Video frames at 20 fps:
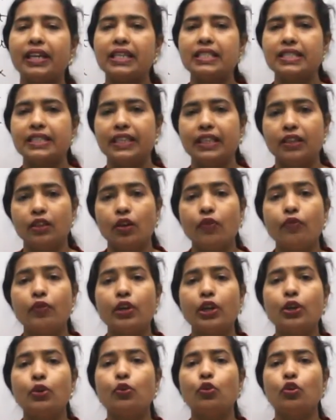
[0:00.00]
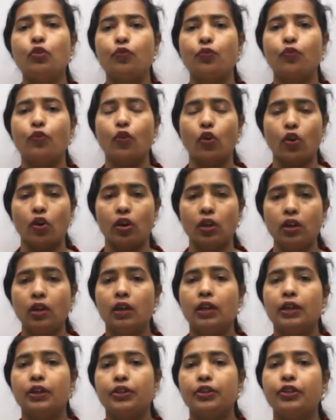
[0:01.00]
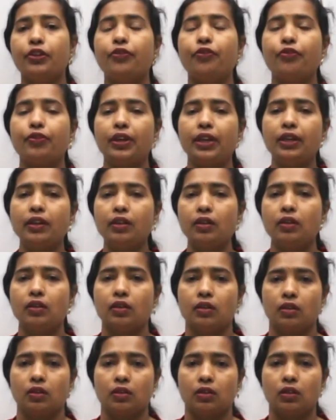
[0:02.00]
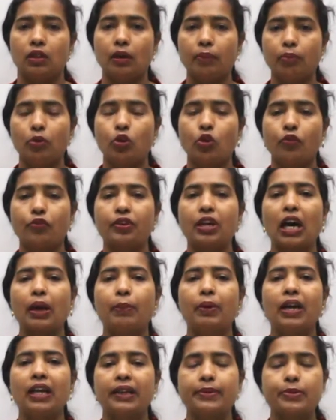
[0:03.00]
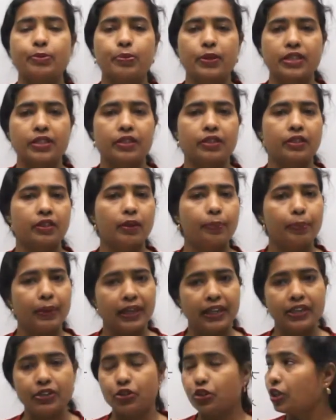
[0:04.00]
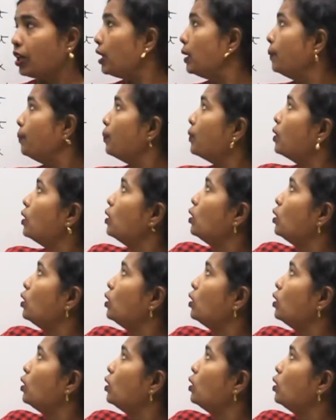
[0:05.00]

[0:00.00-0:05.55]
can see the word root for different number of carbon atoms present in the parent chain.